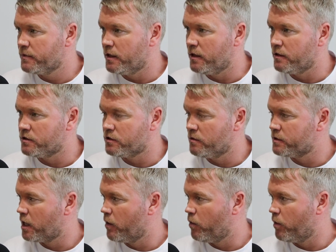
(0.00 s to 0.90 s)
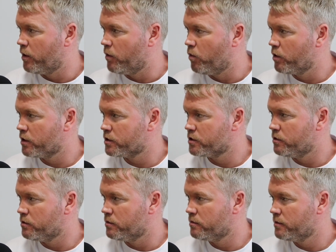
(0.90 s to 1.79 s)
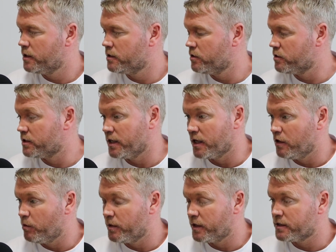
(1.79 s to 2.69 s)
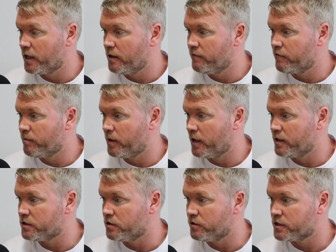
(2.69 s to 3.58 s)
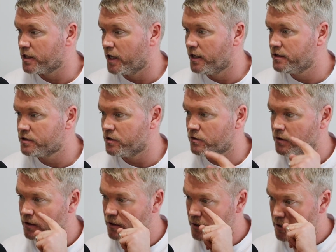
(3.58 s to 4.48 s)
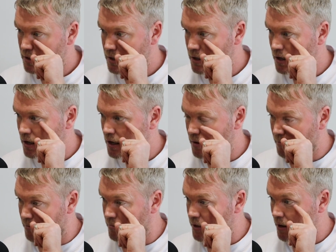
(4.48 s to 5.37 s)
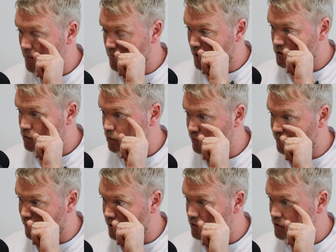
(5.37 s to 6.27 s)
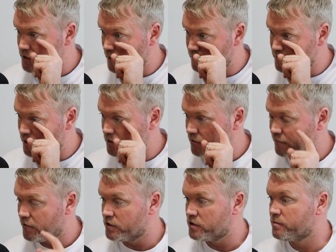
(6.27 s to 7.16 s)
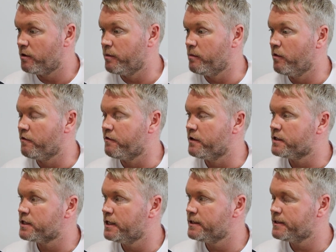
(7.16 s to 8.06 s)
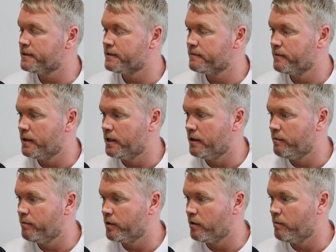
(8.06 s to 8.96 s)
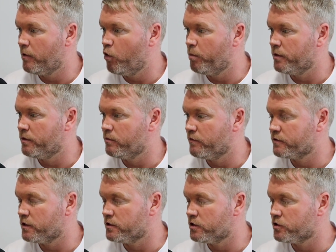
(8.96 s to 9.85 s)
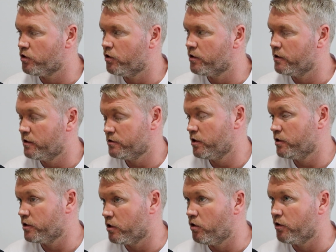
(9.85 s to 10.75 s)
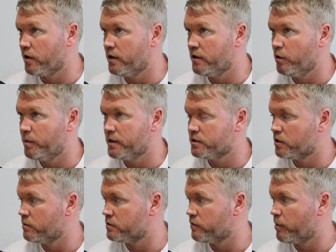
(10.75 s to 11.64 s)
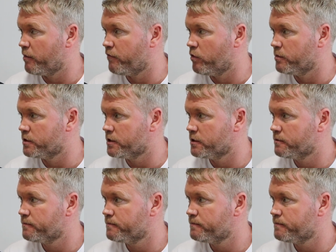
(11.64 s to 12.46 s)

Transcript: in terms of how we want to work. So it does take a little bit of time for players to understand. So, that's where we find ourselves in the first probably month of the season. But I'm hoping we've turned the corner a little bit in terms of our performances.